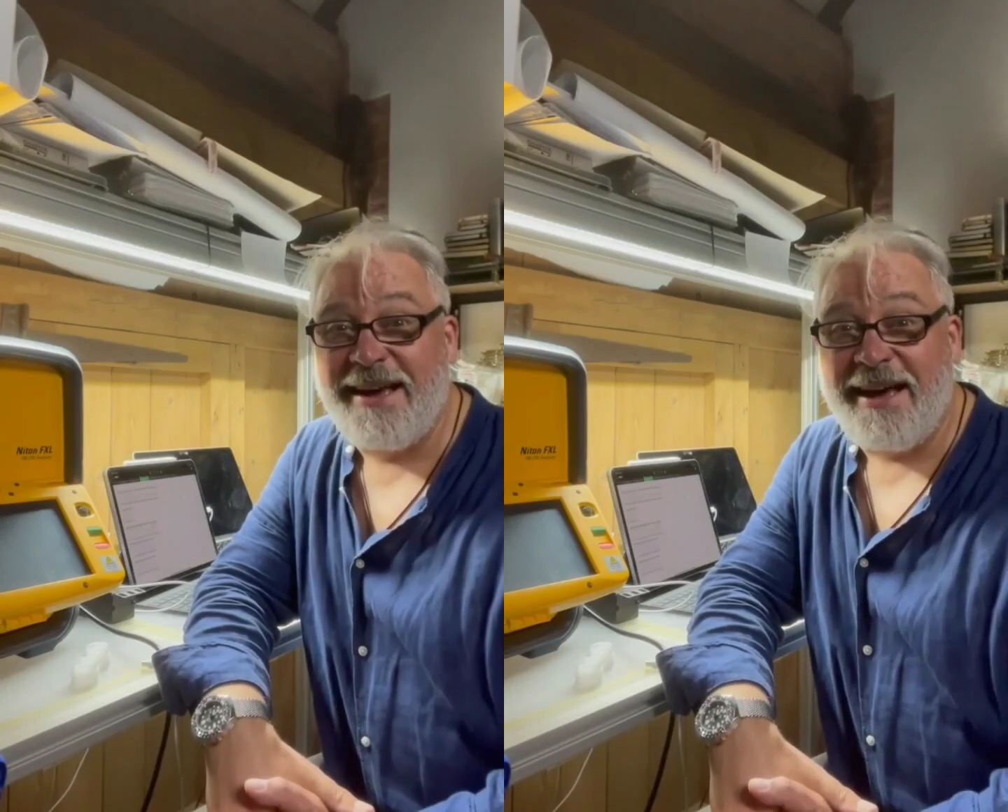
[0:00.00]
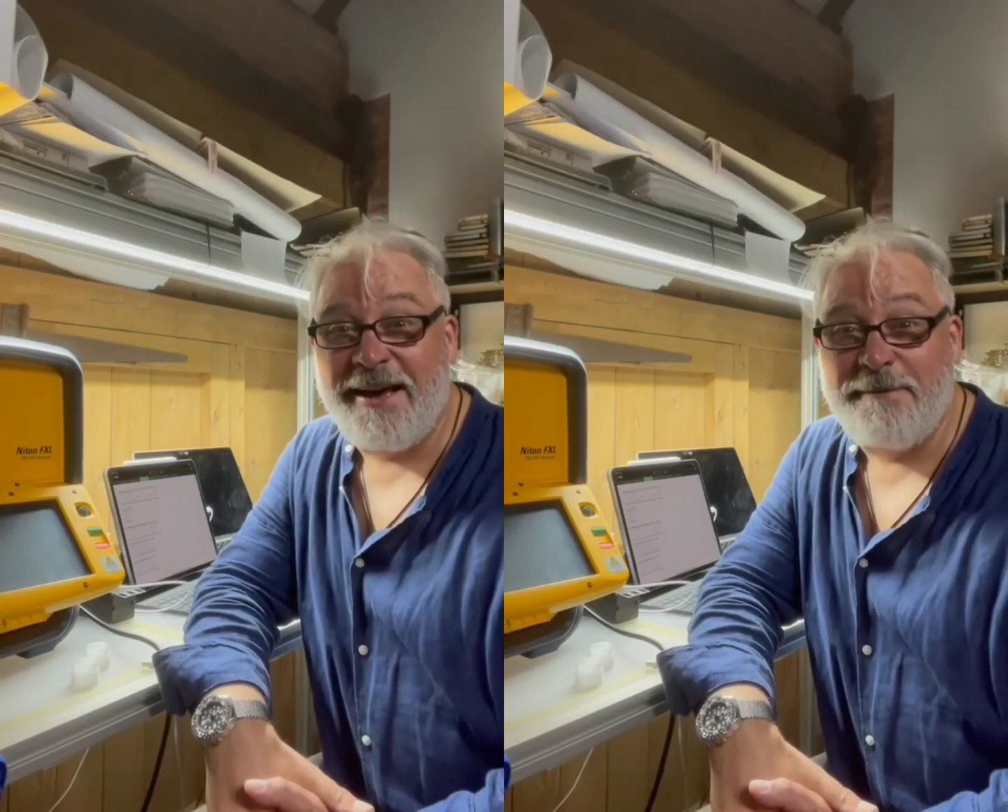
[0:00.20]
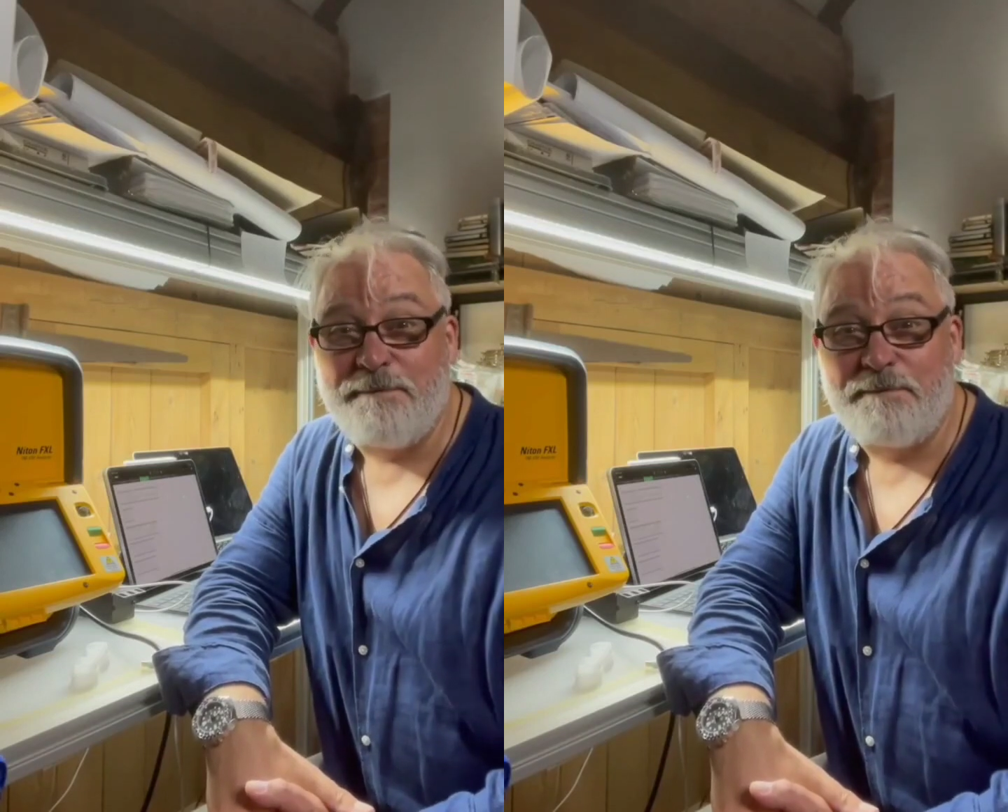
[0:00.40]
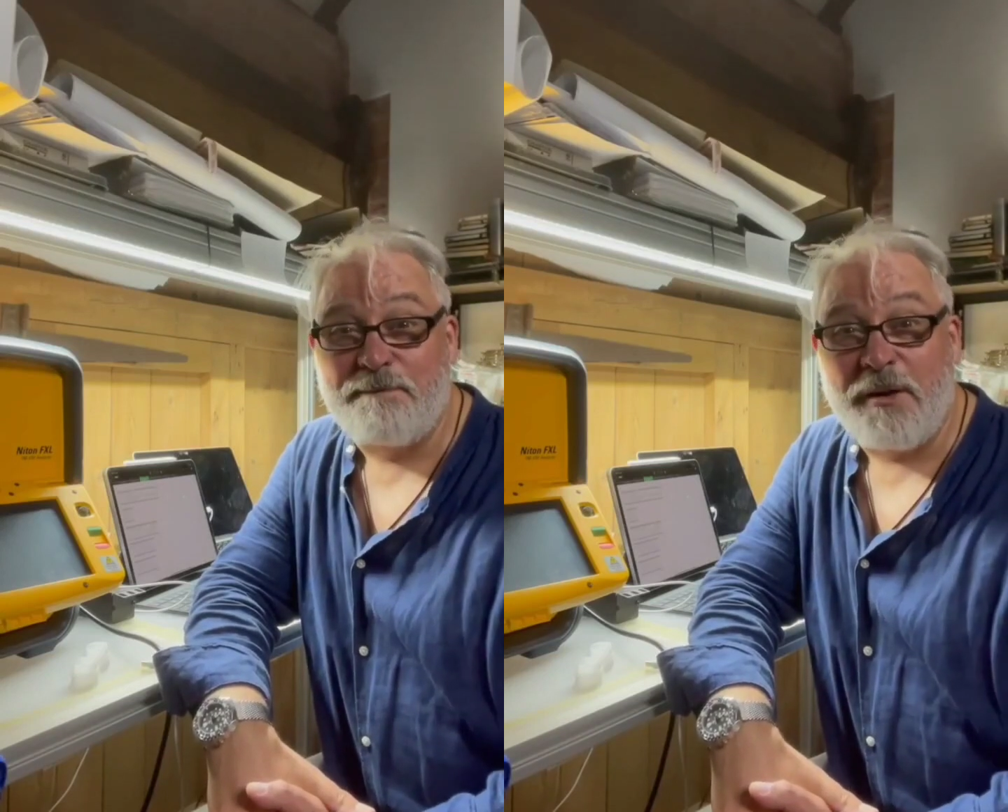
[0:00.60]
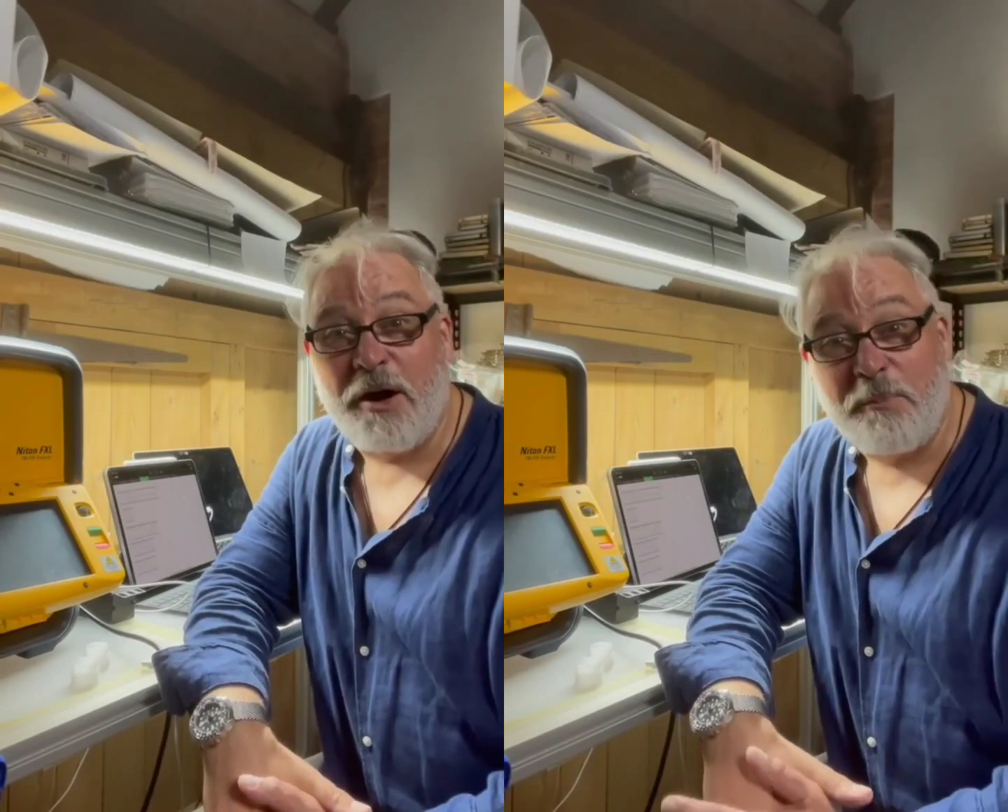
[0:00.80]

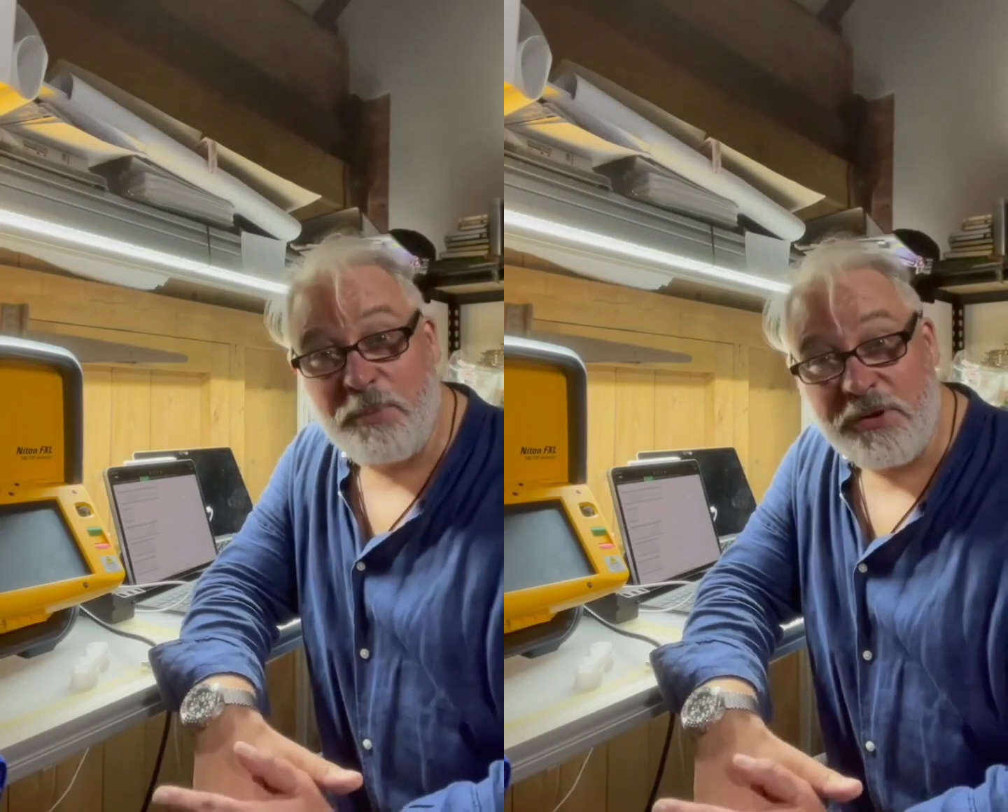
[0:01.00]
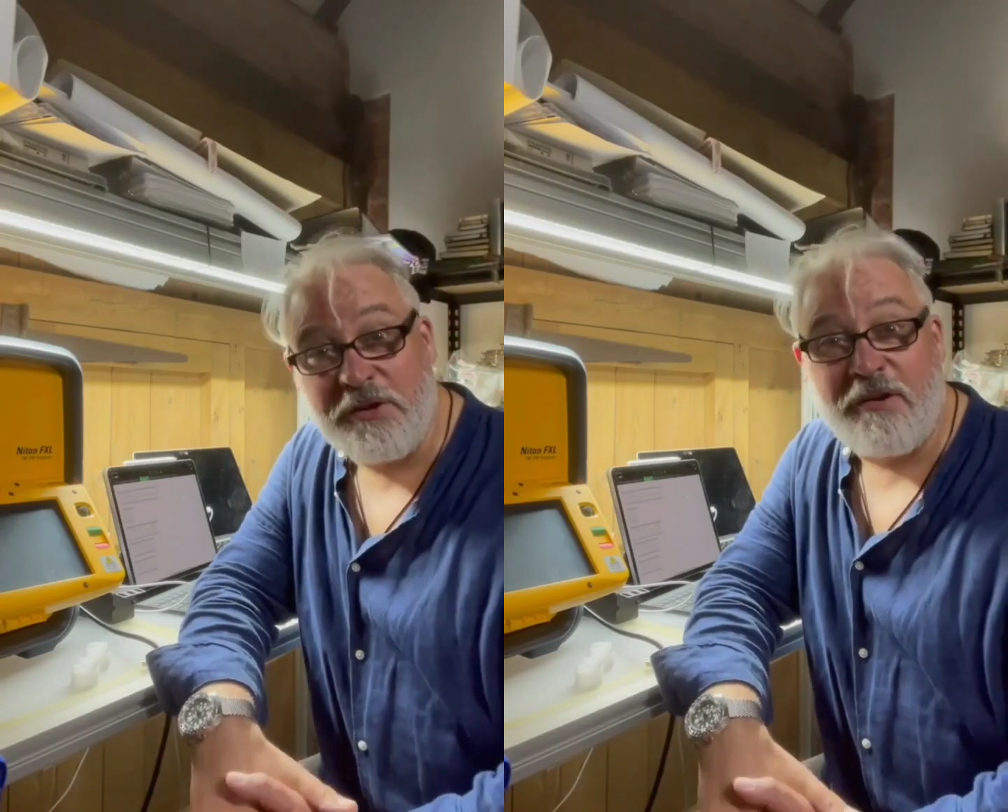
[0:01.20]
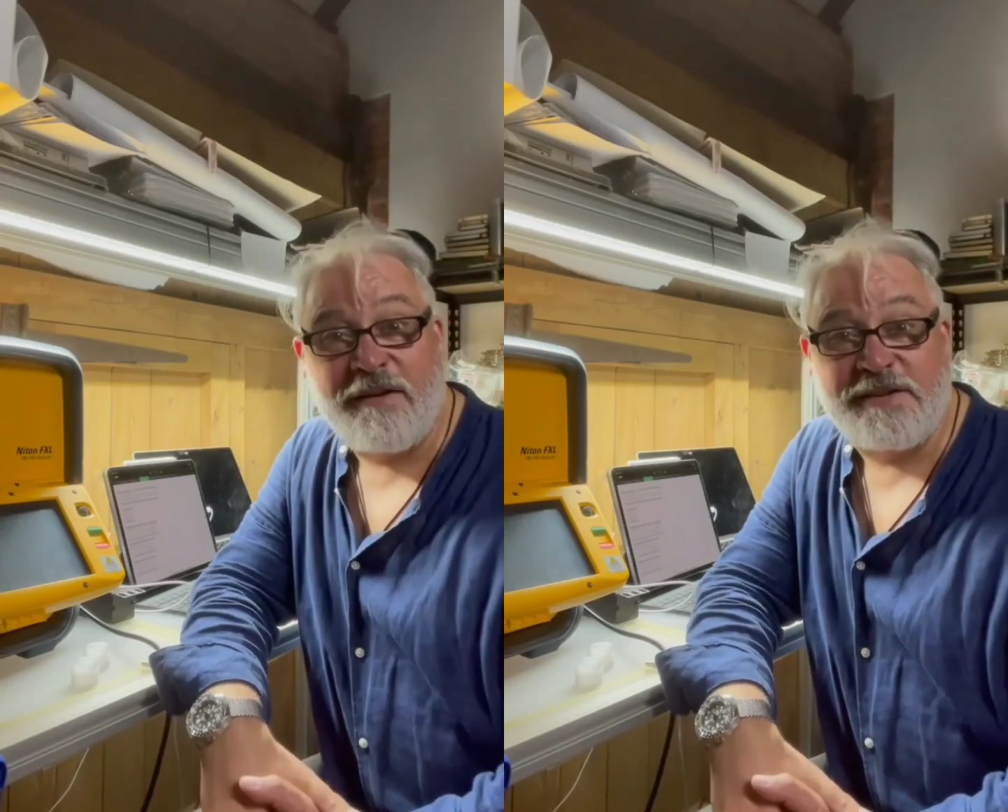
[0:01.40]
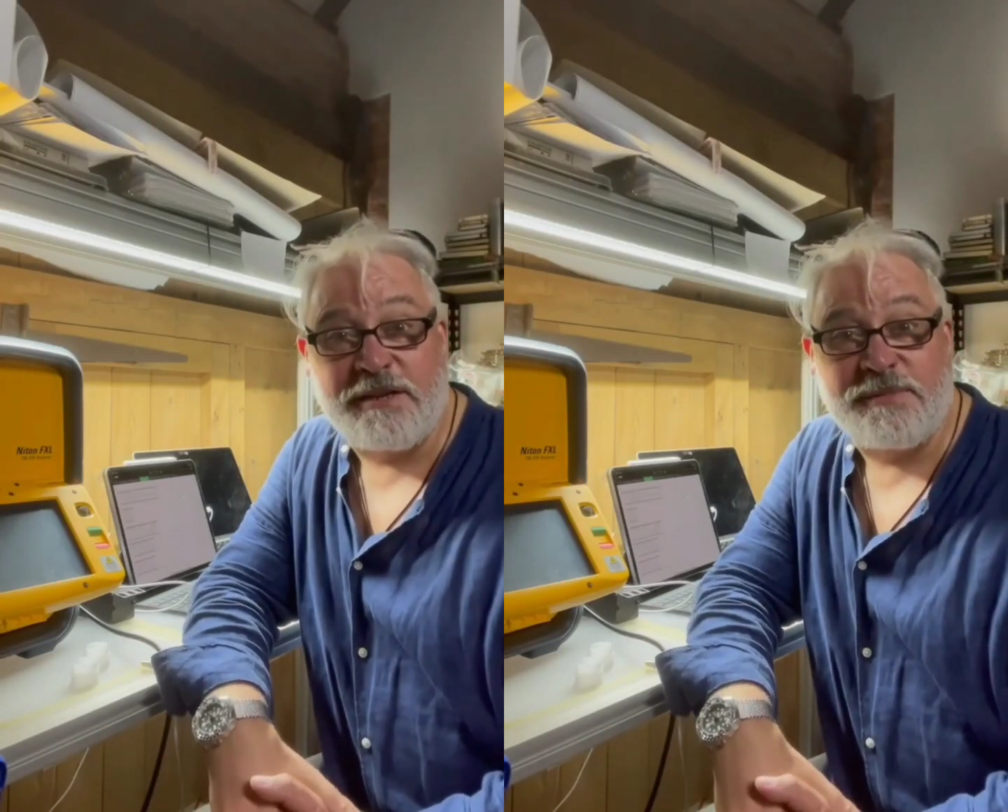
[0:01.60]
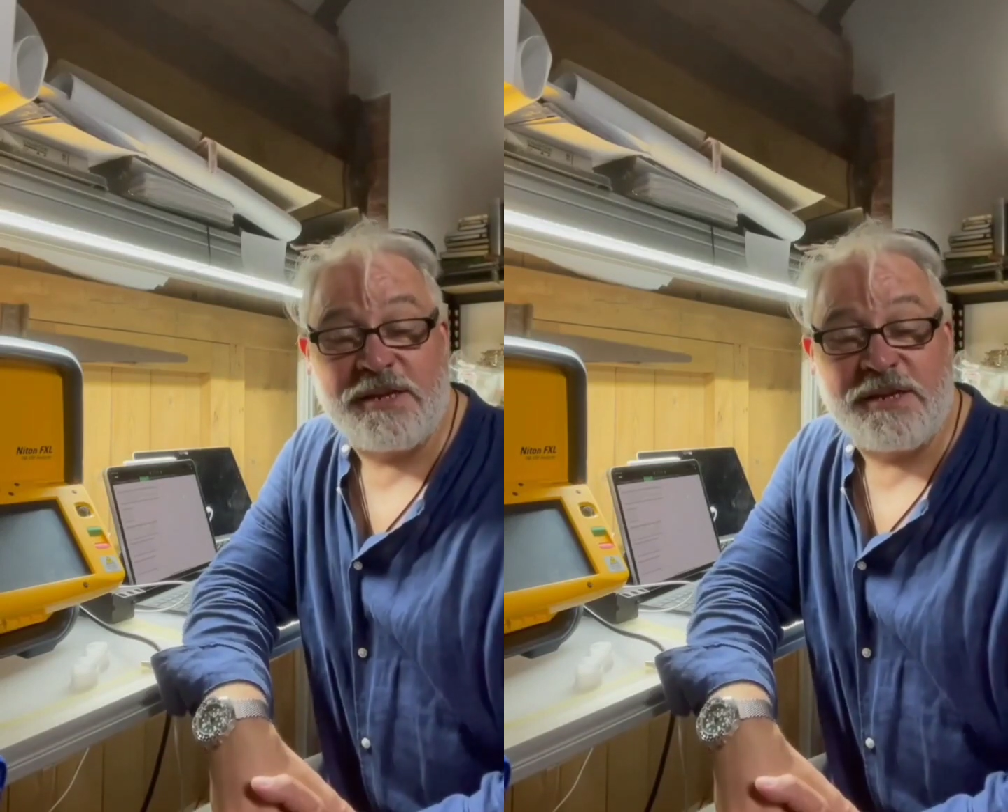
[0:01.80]
I'll put the graphs up